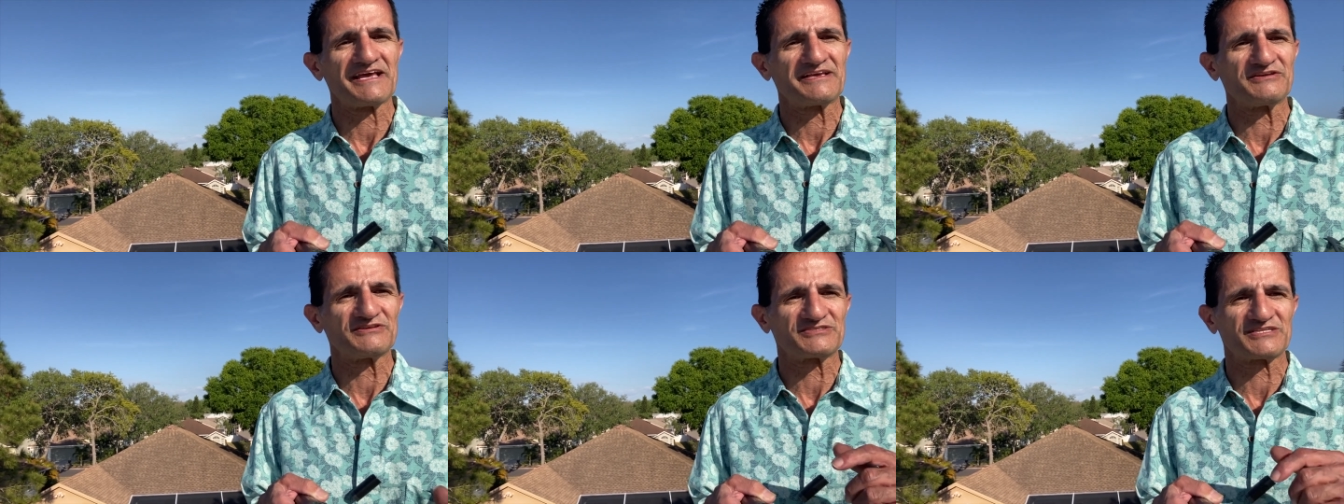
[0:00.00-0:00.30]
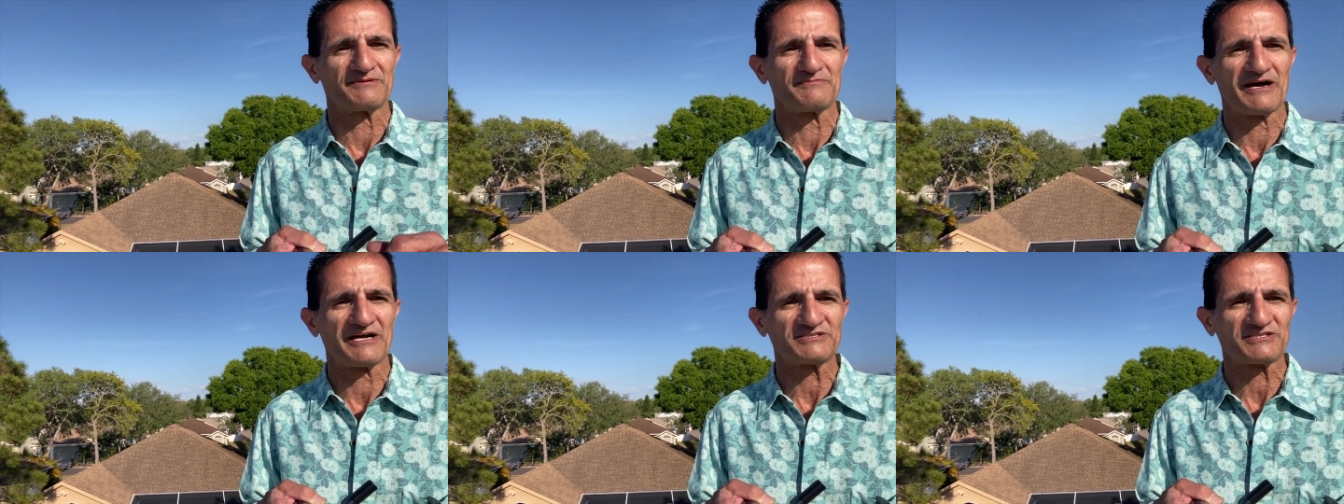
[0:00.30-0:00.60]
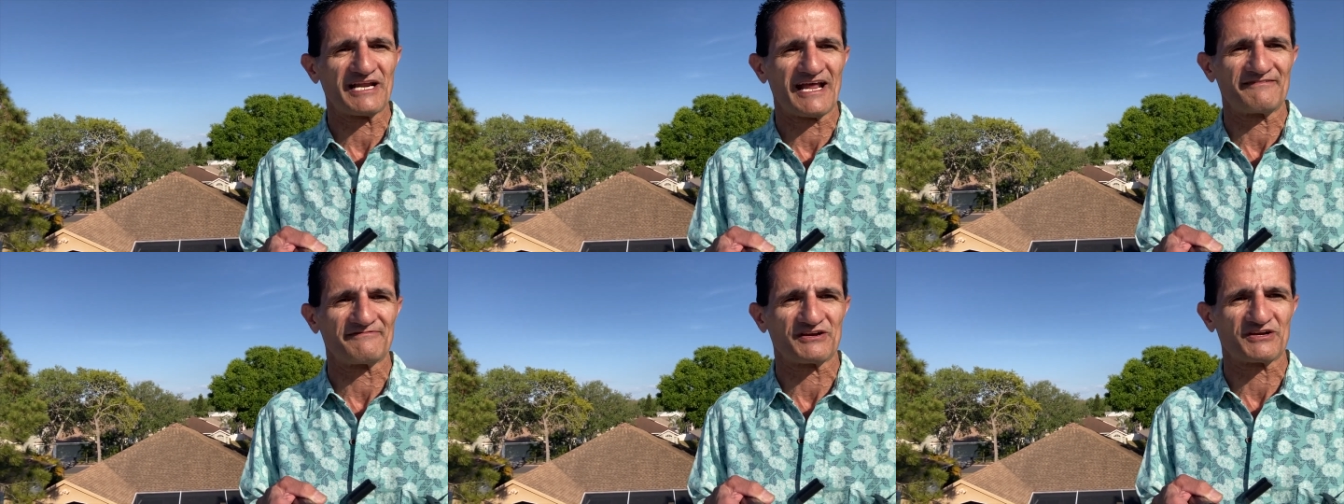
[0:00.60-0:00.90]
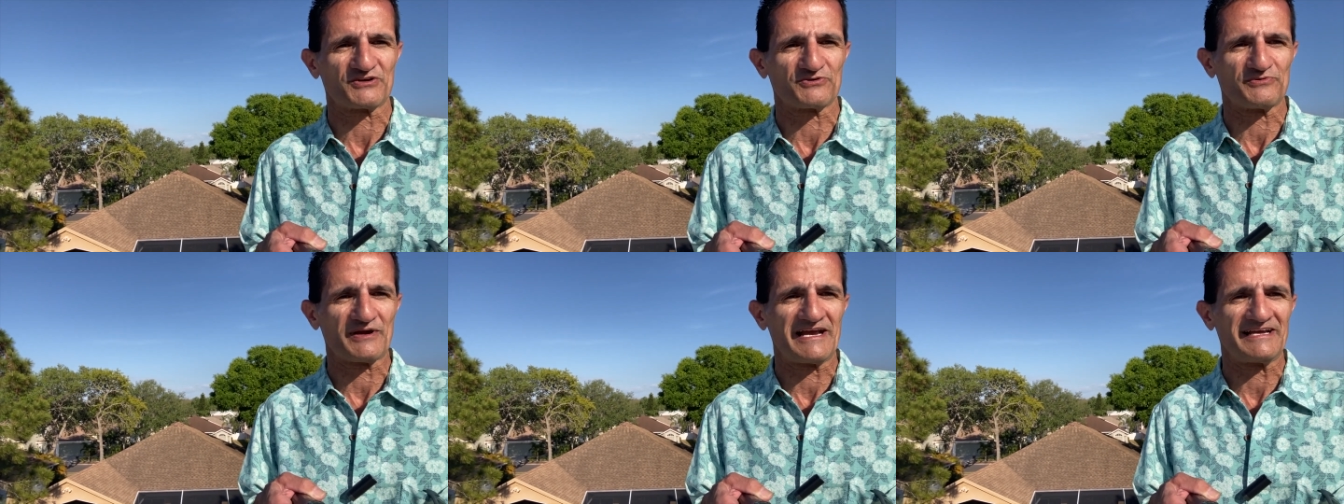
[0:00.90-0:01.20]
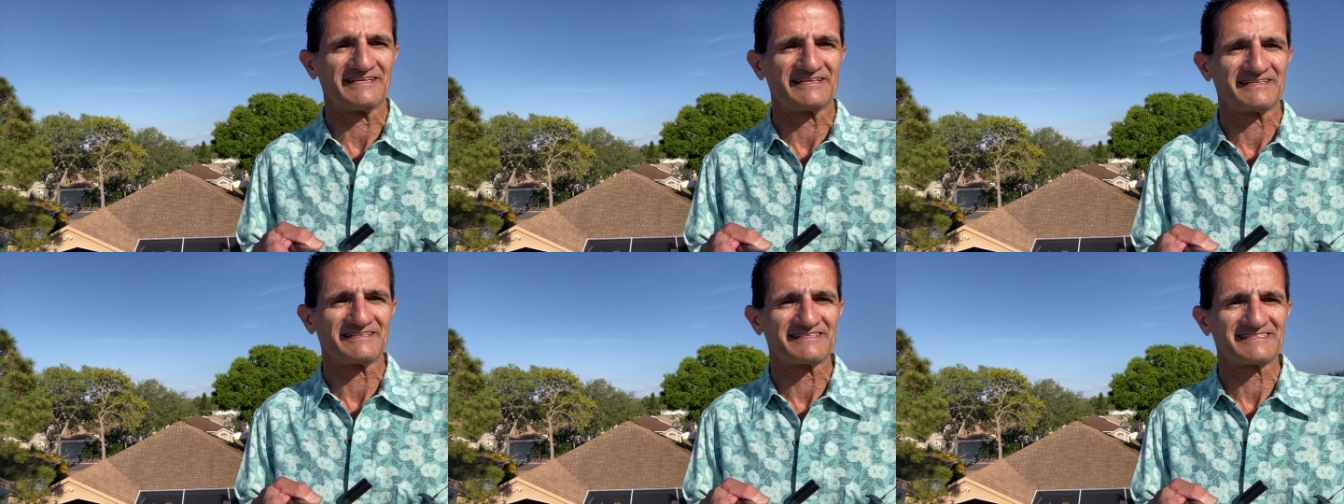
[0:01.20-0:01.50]
Thank you so much and have a
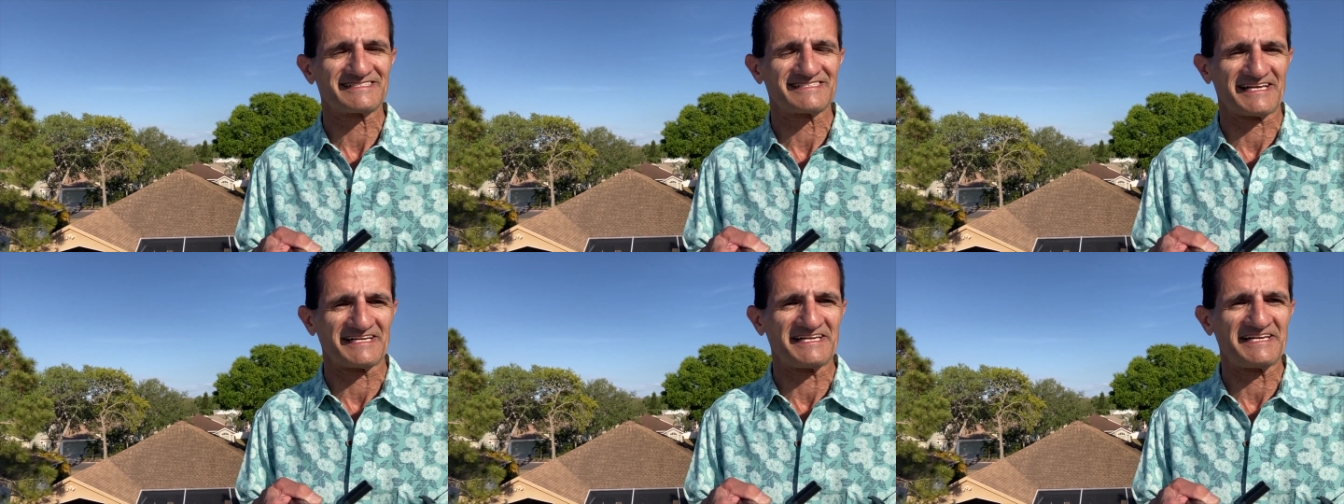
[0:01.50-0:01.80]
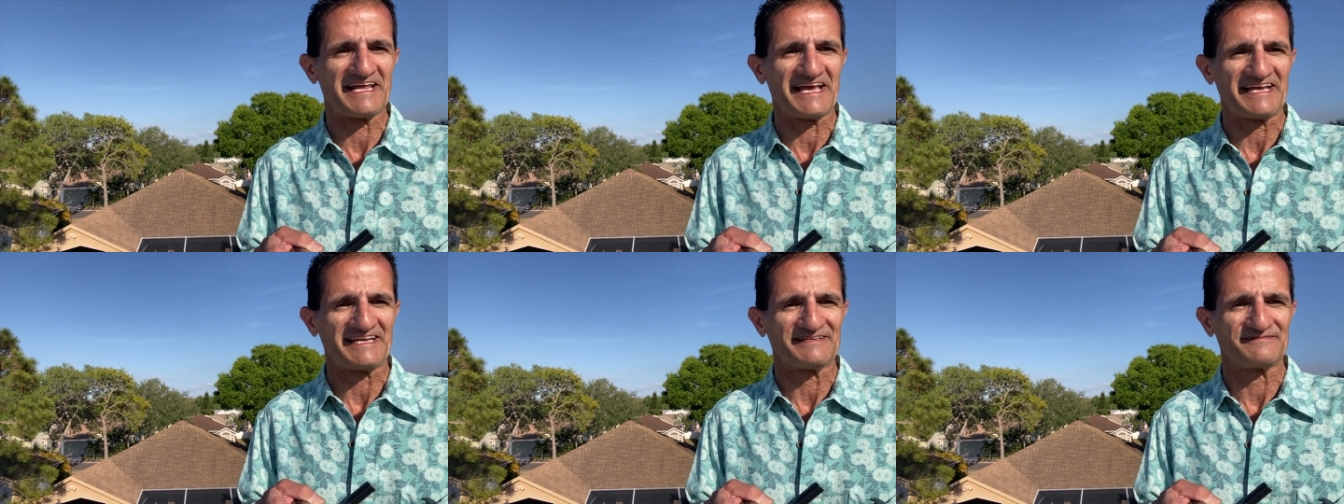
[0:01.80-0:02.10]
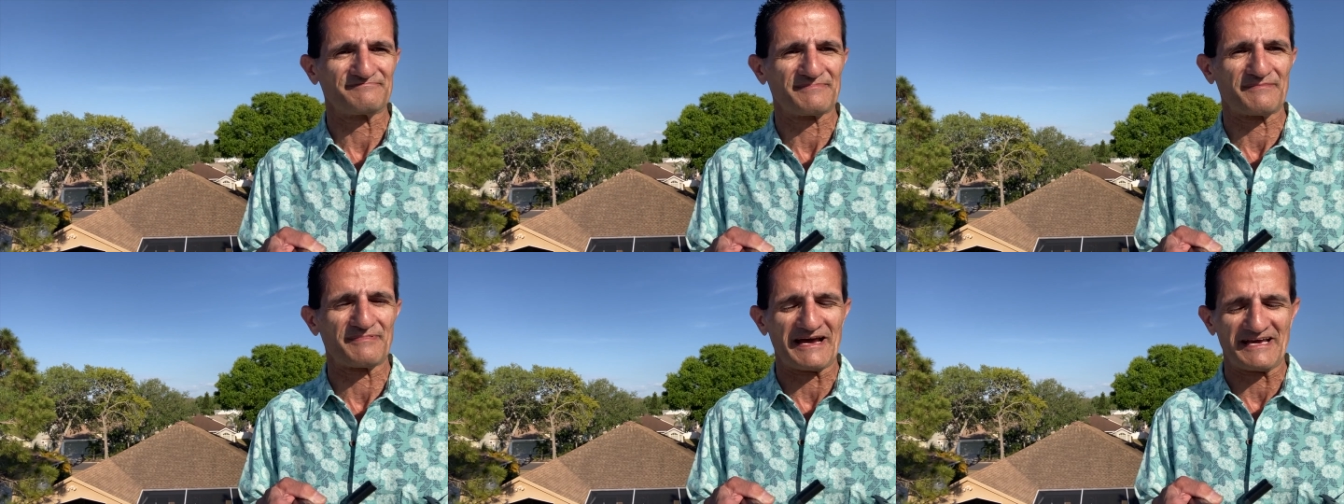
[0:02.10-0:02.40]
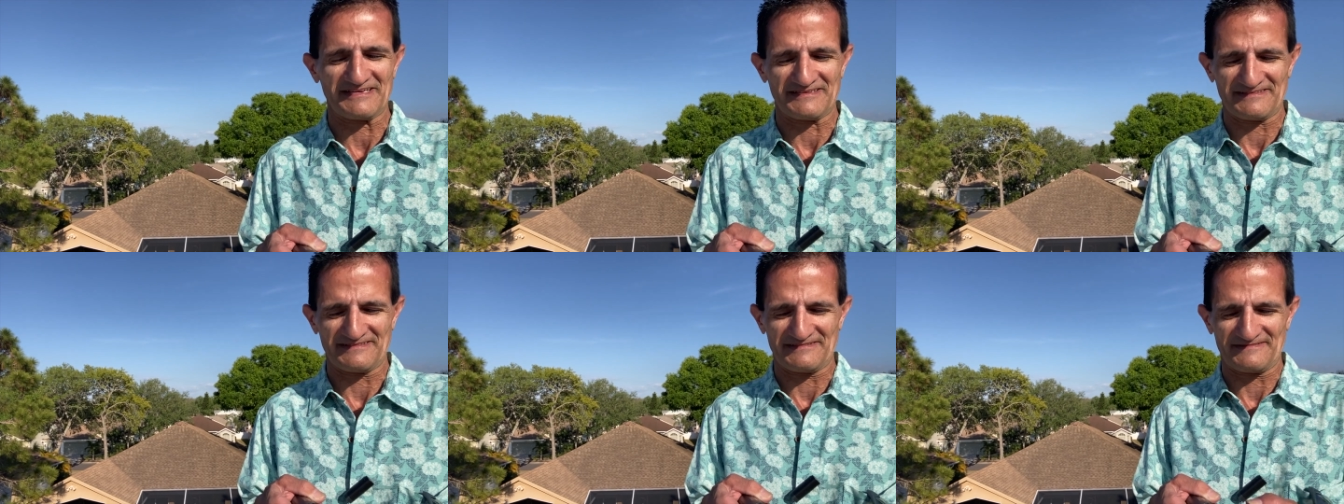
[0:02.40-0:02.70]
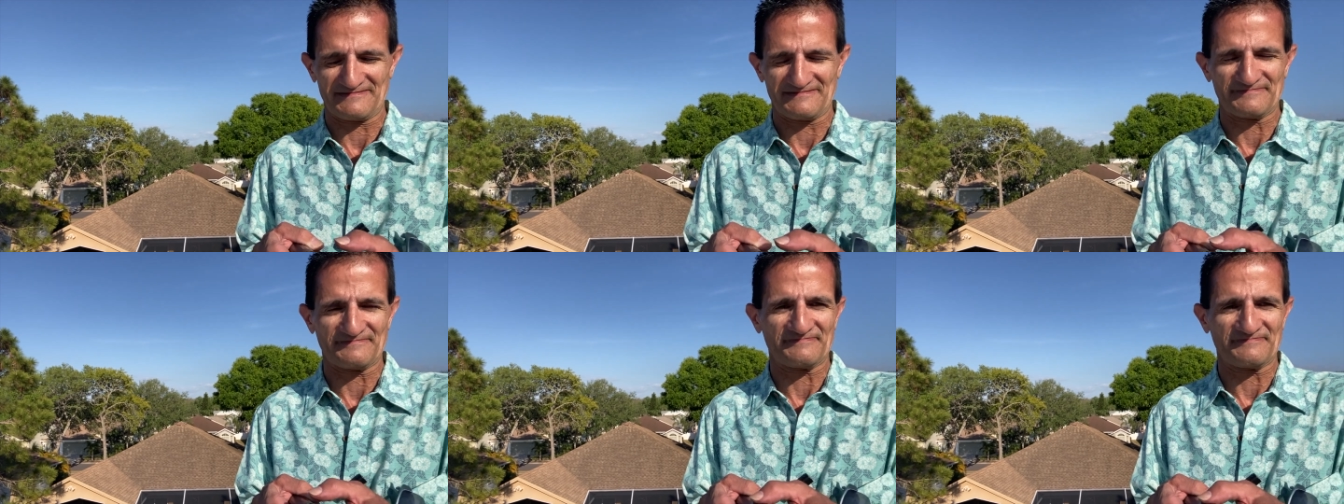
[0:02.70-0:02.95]
great sunny day. Bye-bye.